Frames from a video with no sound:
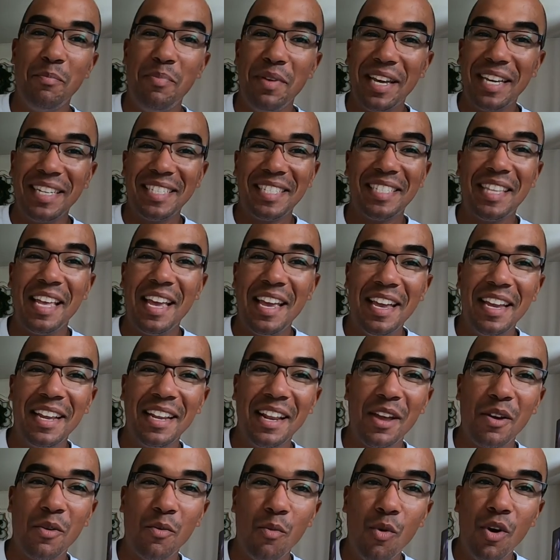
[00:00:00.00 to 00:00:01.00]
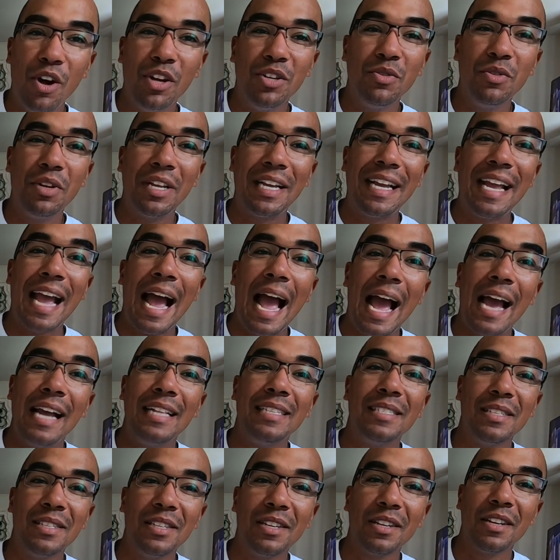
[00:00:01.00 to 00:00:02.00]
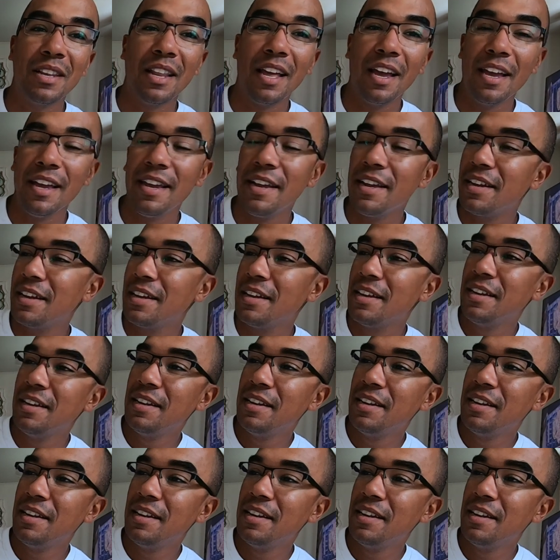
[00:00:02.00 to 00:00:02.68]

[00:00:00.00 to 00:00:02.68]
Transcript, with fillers: biggest thing, like what do the guides look like?